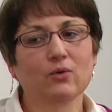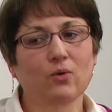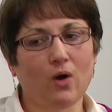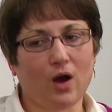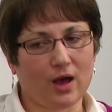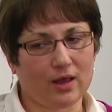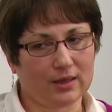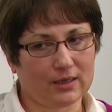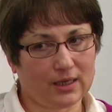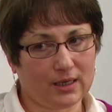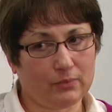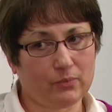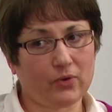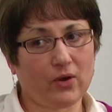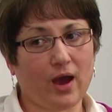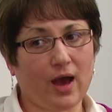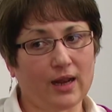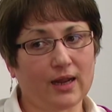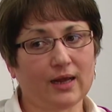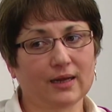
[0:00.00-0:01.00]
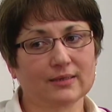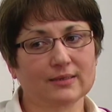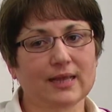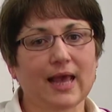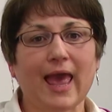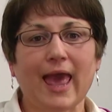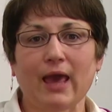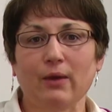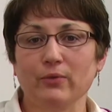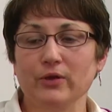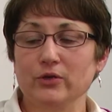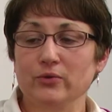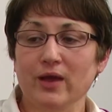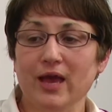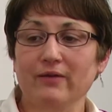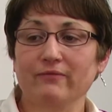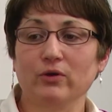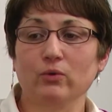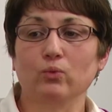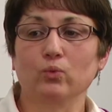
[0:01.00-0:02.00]
high quality products. And we do
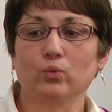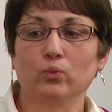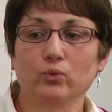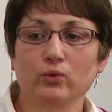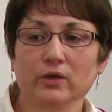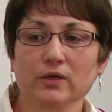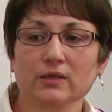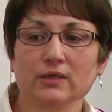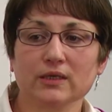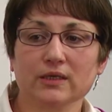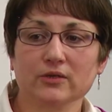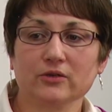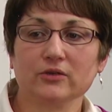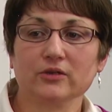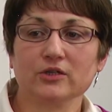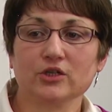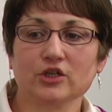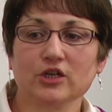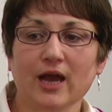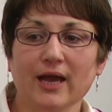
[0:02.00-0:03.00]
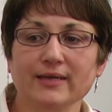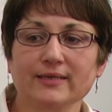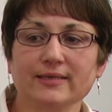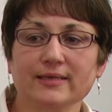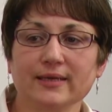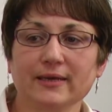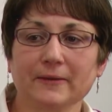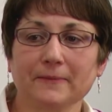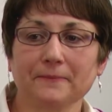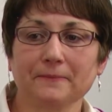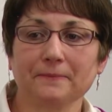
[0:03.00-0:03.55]
have a really good chai tea.